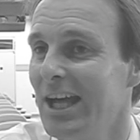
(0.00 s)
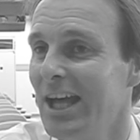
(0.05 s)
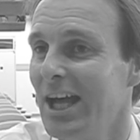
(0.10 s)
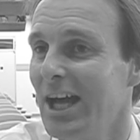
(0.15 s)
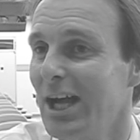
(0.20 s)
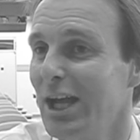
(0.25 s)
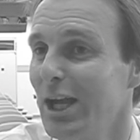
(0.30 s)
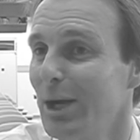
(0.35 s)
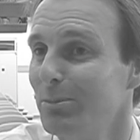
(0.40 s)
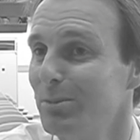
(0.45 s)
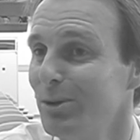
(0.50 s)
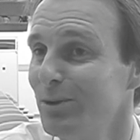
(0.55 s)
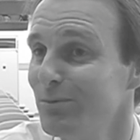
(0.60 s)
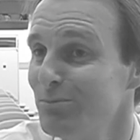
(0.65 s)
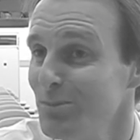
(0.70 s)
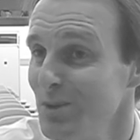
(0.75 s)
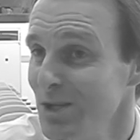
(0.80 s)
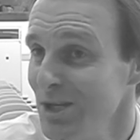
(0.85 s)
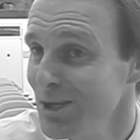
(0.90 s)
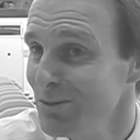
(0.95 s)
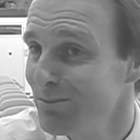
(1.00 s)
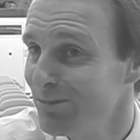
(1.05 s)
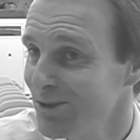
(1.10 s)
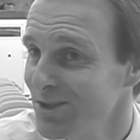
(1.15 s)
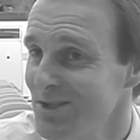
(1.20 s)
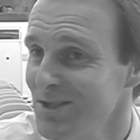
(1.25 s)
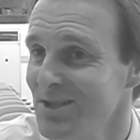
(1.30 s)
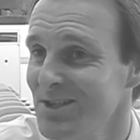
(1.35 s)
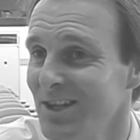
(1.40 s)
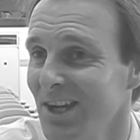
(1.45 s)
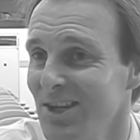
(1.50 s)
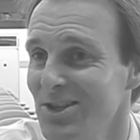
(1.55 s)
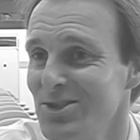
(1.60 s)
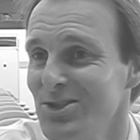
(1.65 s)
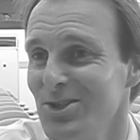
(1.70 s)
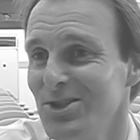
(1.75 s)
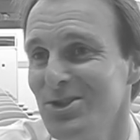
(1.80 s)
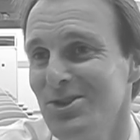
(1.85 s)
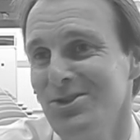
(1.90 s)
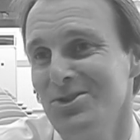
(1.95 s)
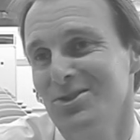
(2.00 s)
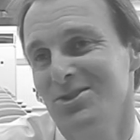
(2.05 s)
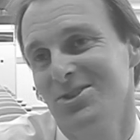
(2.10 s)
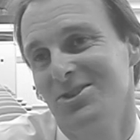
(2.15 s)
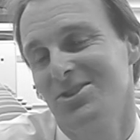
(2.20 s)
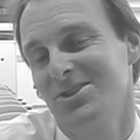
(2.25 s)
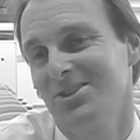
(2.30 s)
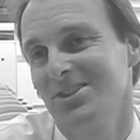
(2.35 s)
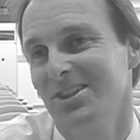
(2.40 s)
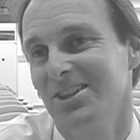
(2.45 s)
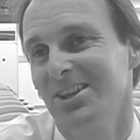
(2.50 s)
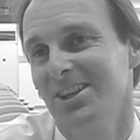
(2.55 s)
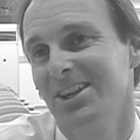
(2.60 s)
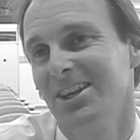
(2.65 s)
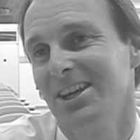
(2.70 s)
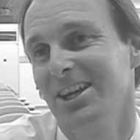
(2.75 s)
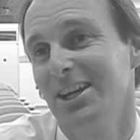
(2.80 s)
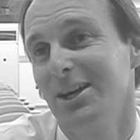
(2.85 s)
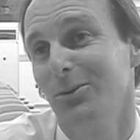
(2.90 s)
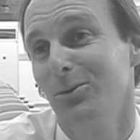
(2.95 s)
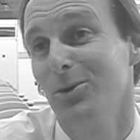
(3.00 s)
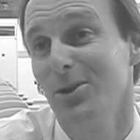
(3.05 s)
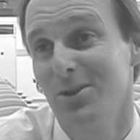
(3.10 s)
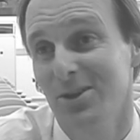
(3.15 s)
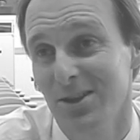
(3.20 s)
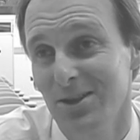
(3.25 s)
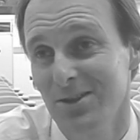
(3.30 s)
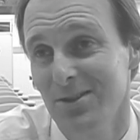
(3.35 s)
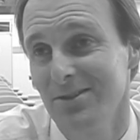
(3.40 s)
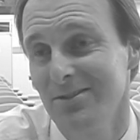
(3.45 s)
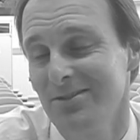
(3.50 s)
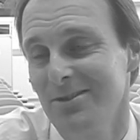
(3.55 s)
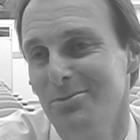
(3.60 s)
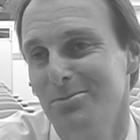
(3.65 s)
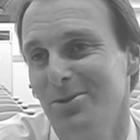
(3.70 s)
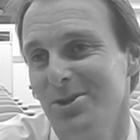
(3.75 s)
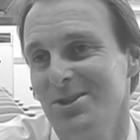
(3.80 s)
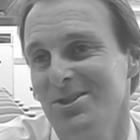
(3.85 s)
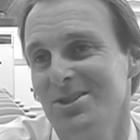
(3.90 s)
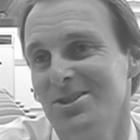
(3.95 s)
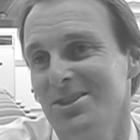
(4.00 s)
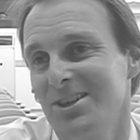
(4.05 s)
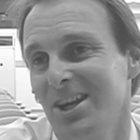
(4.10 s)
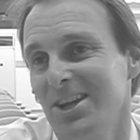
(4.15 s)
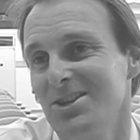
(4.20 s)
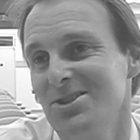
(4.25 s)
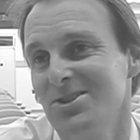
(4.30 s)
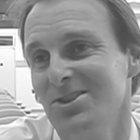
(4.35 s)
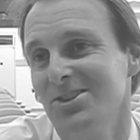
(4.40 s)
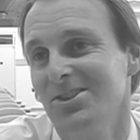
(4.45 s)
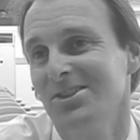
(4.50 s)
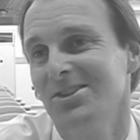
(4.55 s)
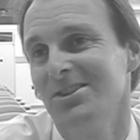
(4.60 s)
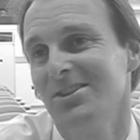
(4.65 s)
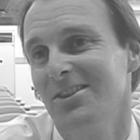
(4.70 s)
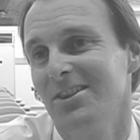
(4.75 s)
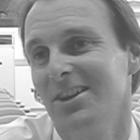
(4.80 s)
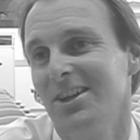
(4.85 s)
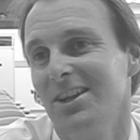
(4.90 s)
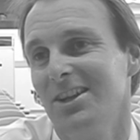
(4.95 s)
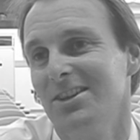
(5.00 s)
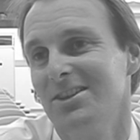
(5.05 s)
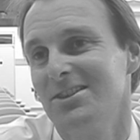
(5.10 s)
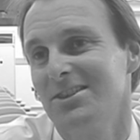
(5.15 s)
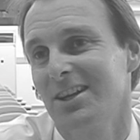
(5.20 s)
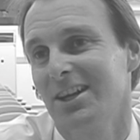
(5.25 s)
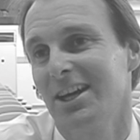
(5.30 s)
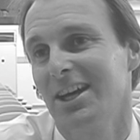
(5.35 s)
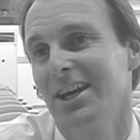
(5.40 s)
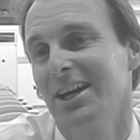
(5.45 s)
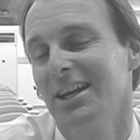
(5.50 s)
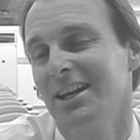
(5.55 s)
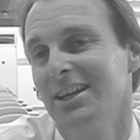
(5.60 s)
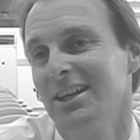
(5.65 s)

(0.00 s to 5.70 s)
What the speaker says: a couple of mini presentations within the presentation that